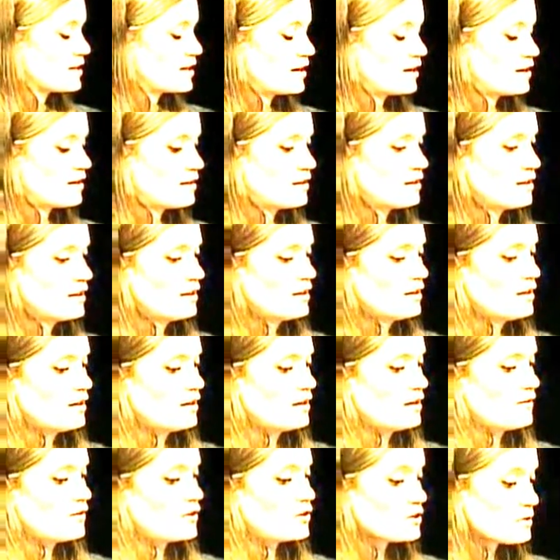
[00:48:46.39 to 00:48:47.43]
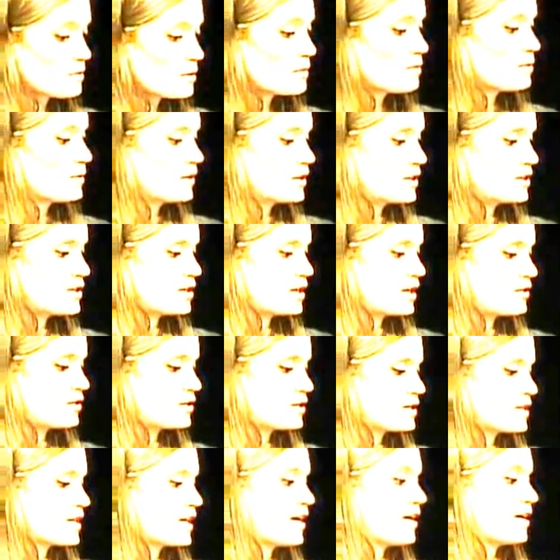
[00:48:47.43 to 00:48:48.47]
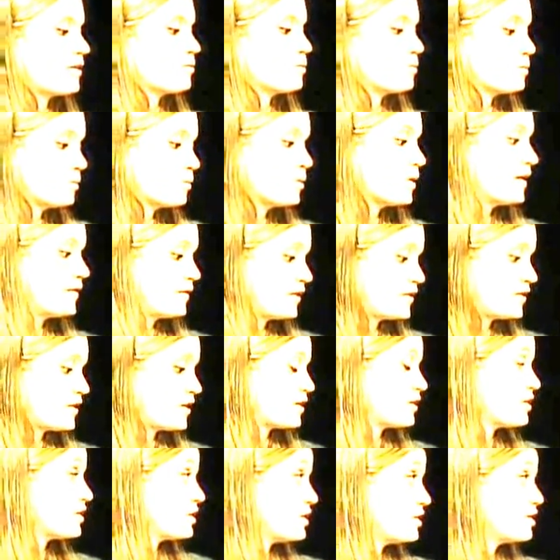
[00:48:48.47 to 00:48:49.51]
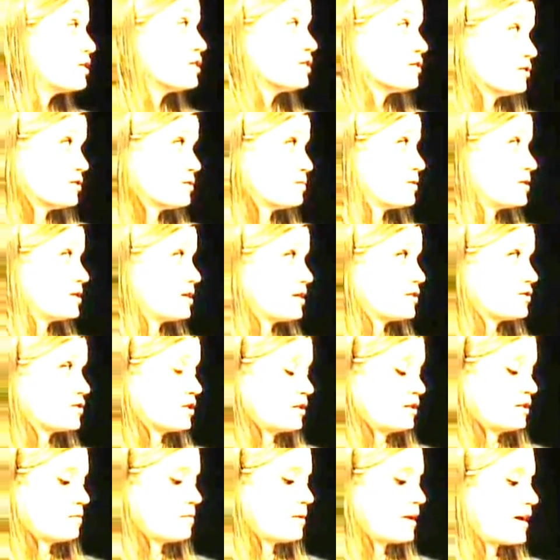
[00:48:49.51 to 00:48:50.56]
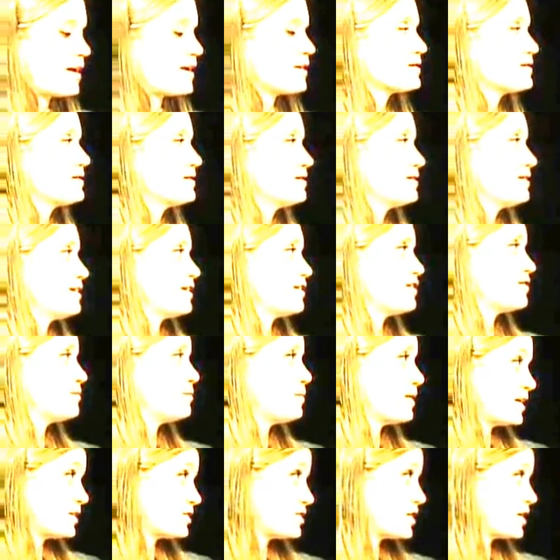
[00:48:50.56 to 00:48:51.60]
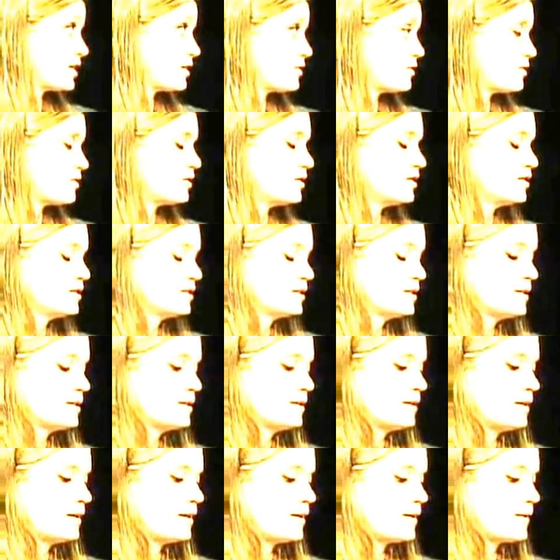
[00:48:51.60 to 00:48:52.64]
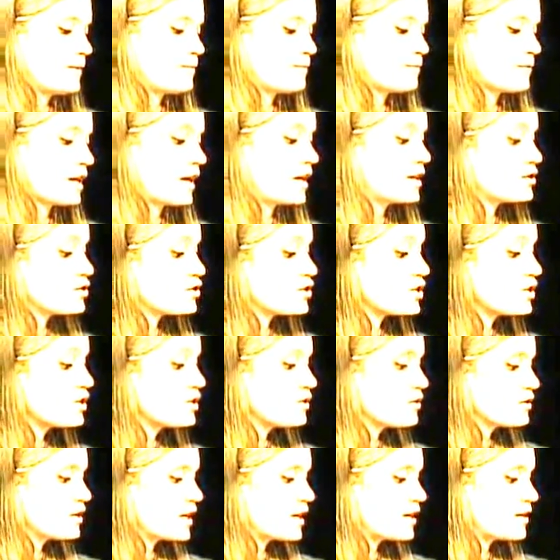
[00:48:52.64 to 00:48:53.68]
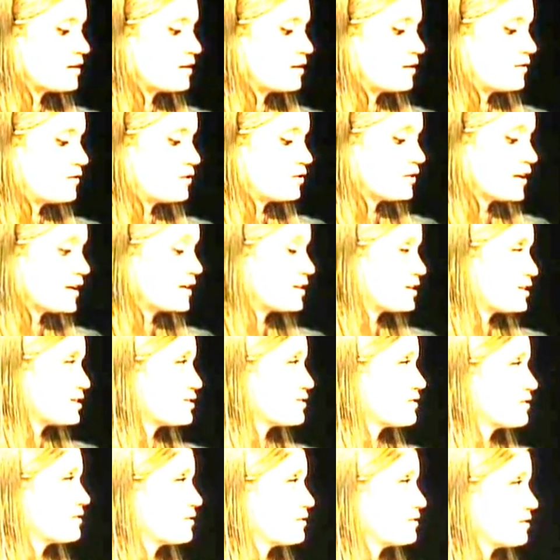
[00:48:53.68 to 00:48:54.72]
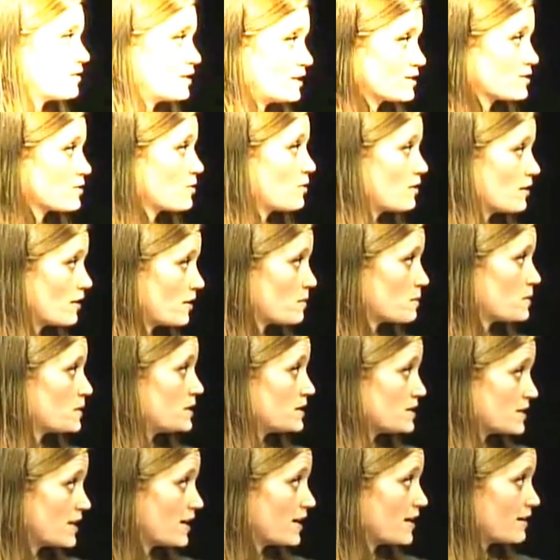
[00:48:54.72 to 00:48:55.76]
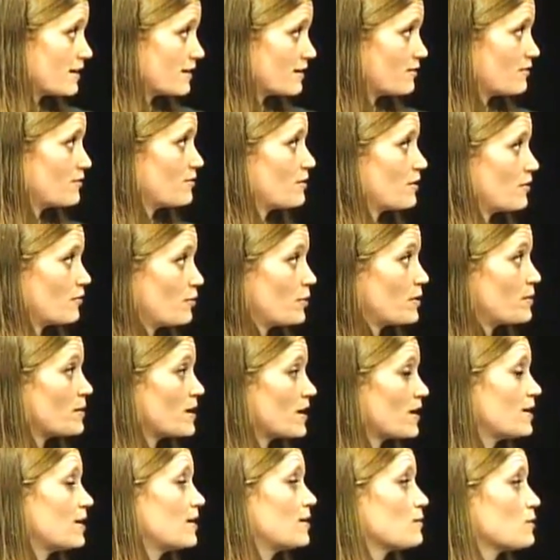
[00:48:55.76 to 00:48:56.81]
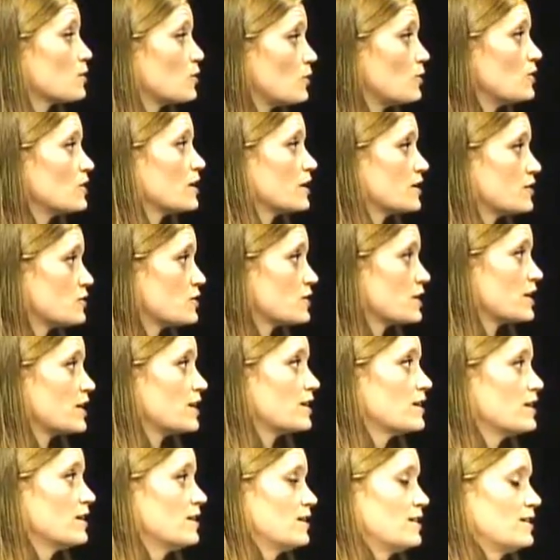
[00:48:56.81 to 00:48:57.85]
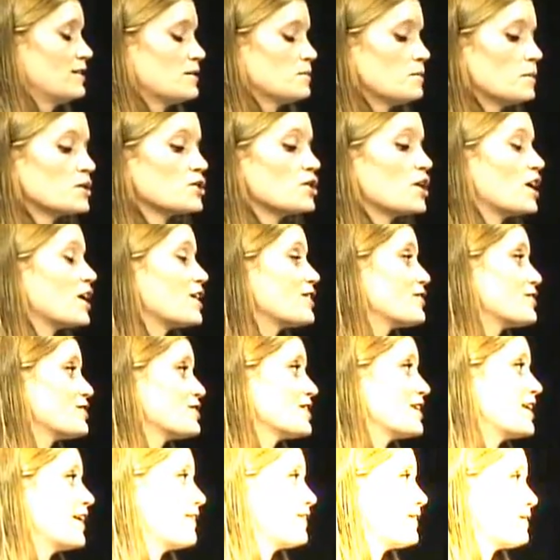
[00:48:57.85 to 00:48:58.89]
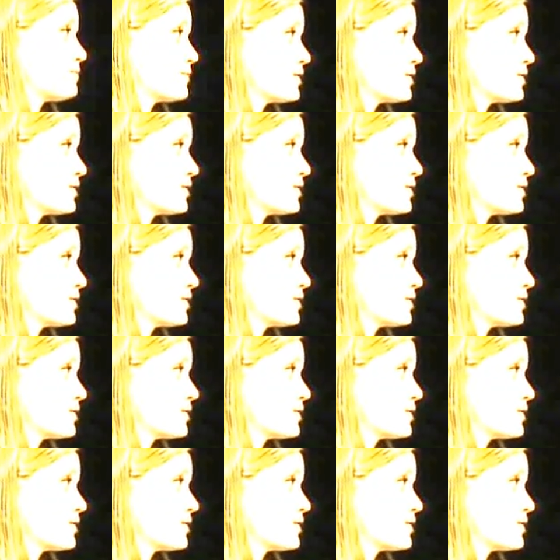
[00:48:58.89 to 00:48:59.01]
And those people need to understand one, that there are huge potential impacts of barging coal, um, and two, that if you let these, these coal companies in, if, if we become coal country, it's much harder to get them